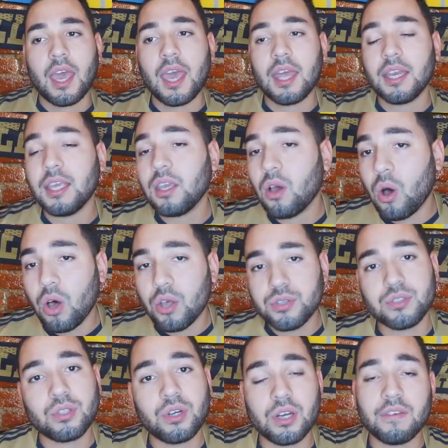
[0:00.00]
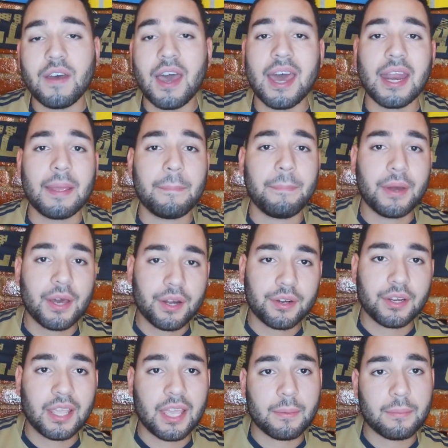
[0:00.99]
and he also could have had a
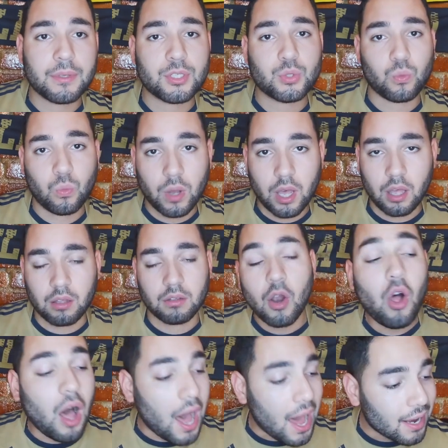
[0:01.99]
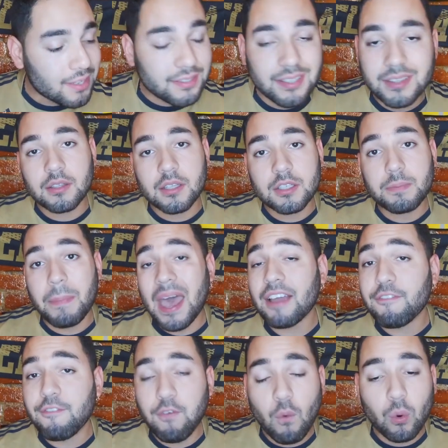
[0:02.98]
better game as well. In all honesty, this
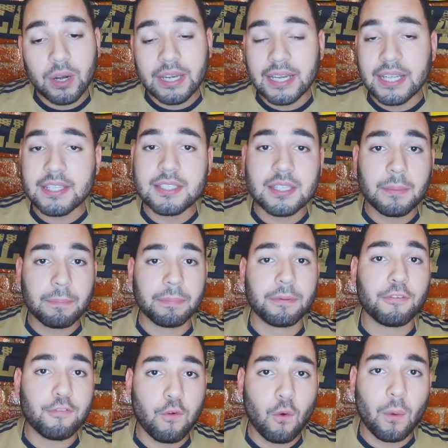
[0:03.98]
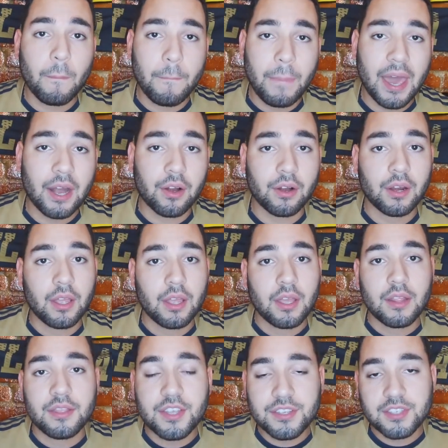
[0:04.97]
back four needs to perform better
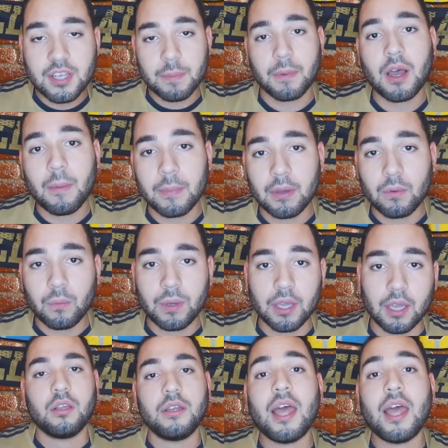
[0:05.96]
this upcoming week.